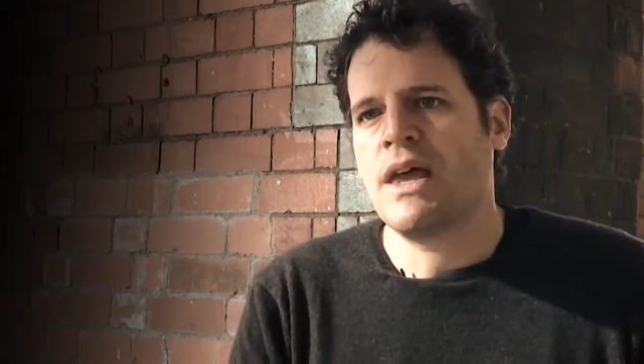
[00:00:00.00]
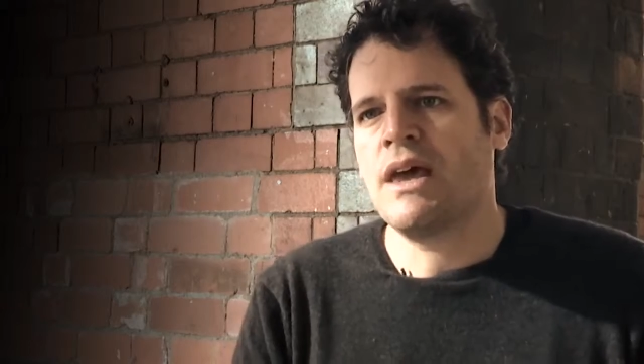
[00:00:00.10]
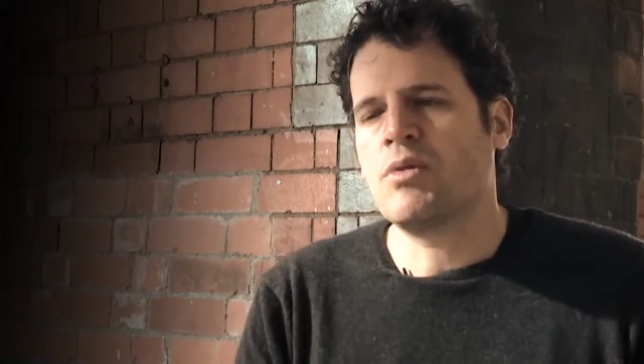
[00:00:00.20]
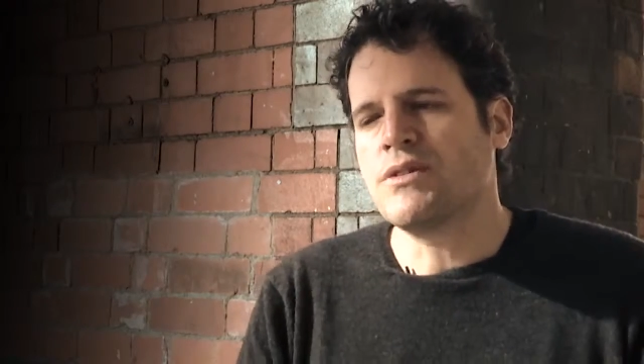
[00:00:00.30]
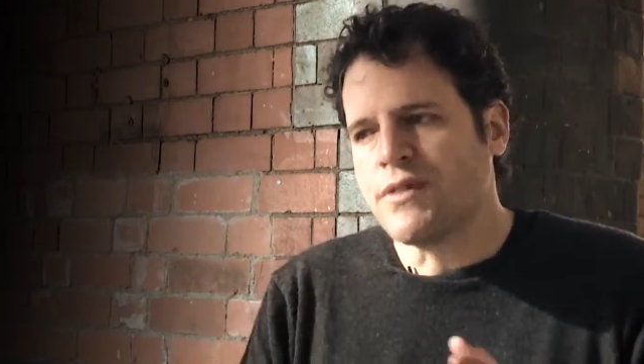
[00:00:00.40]

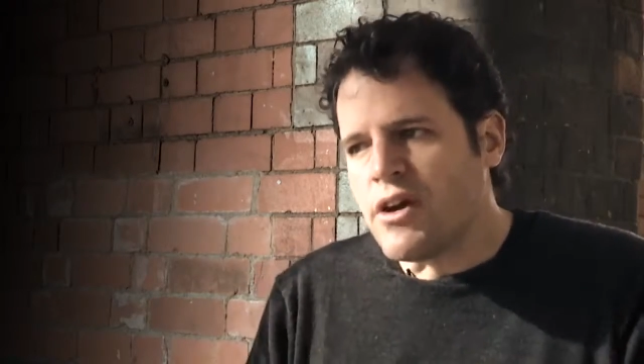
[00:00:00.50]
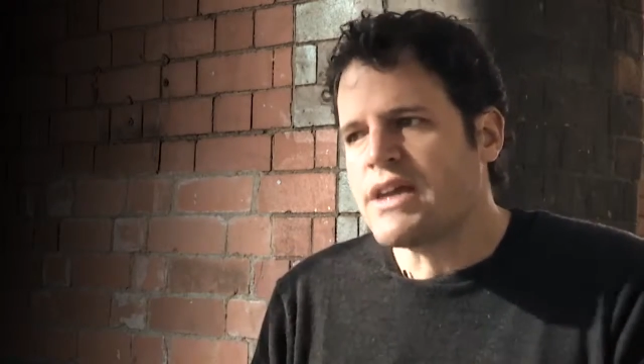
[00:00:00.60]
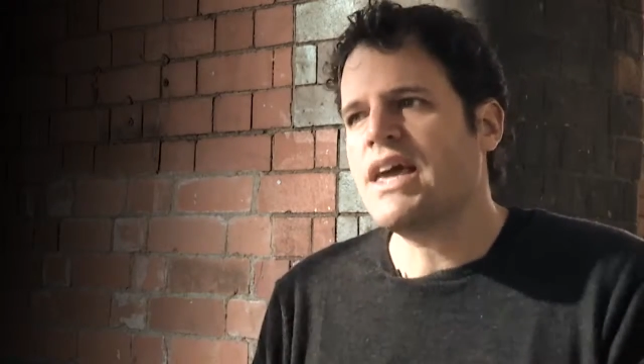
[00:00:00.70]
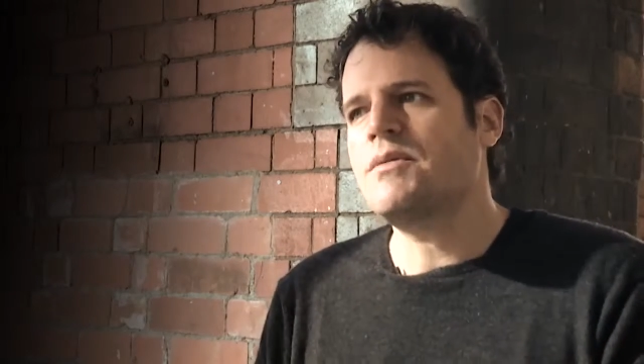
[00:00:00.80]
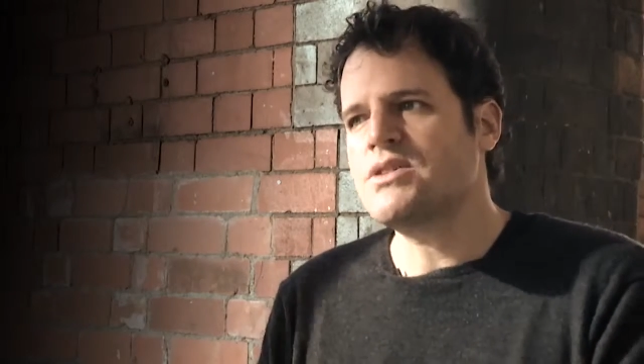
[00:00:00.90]
And what the
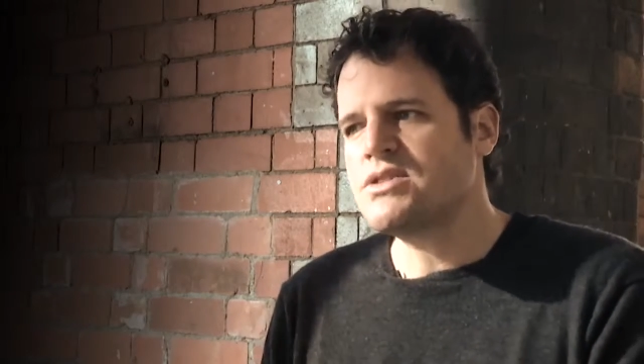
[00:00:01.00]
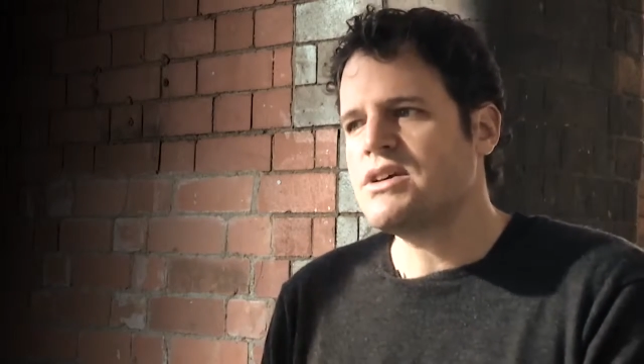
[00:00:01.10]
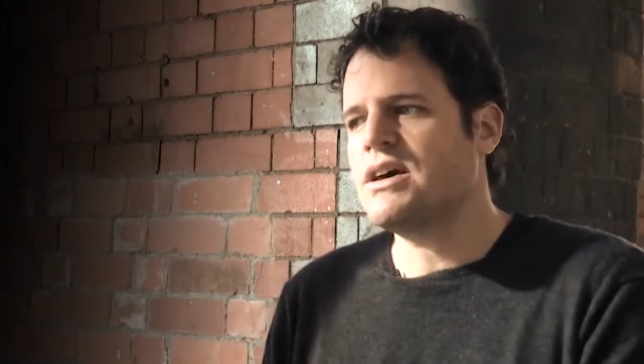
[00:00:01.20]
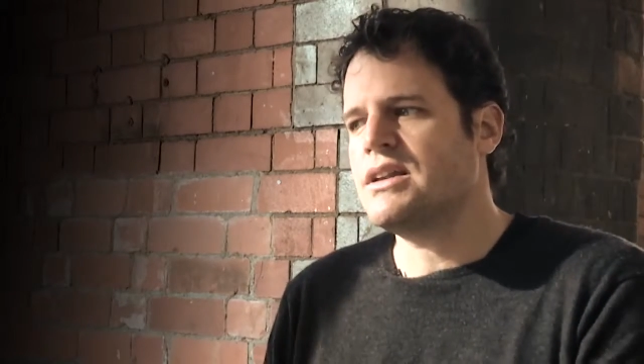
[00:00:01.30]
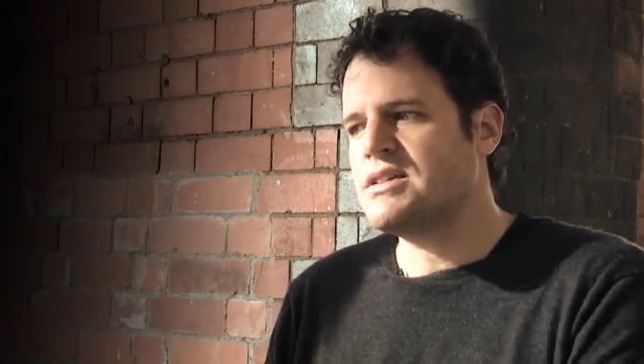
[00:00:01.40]
VariCam has
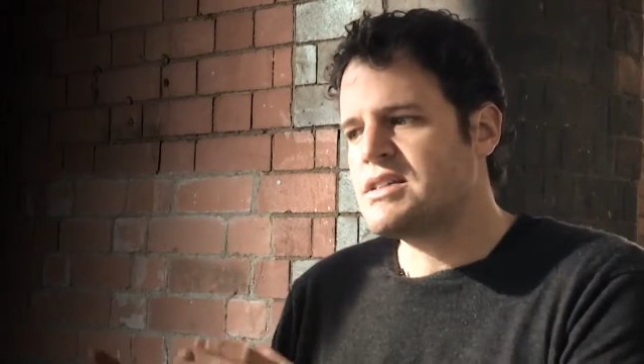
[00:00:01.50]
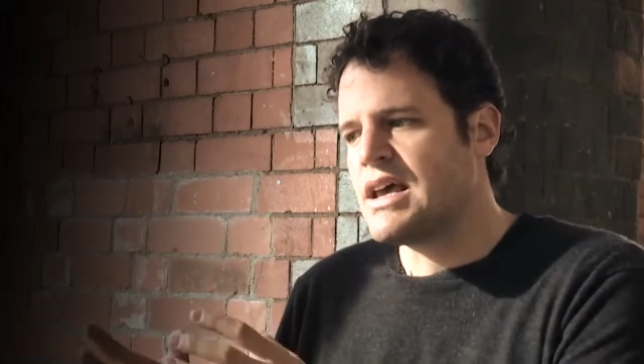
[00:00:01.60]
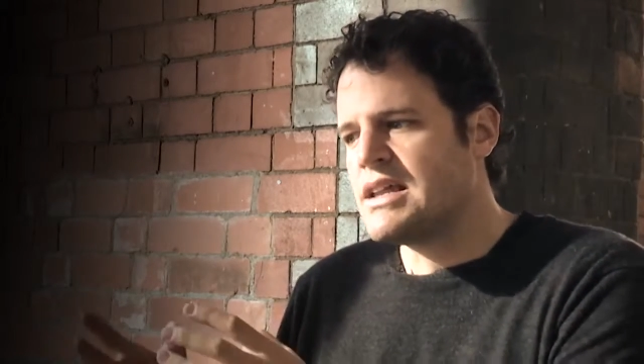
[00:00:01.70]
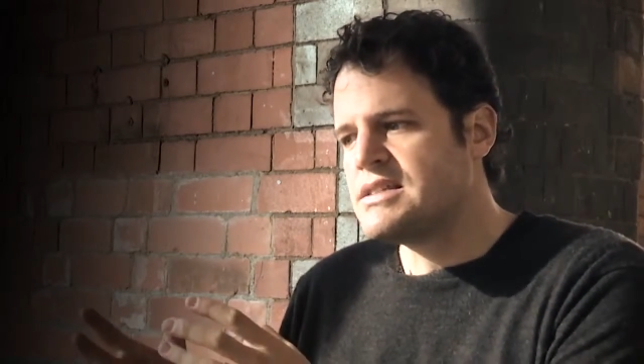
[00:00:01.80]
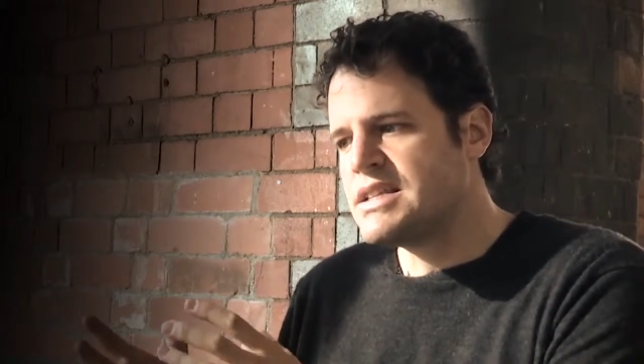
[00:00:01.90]
done is
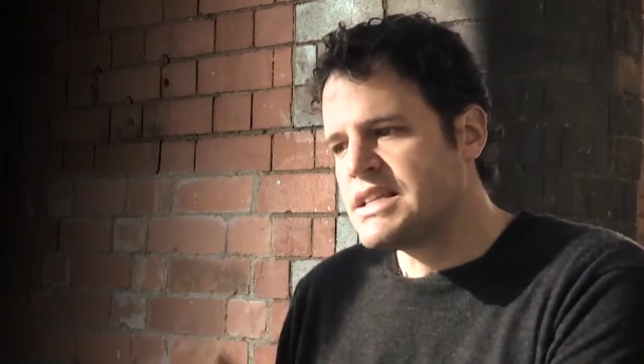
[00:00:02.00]
it's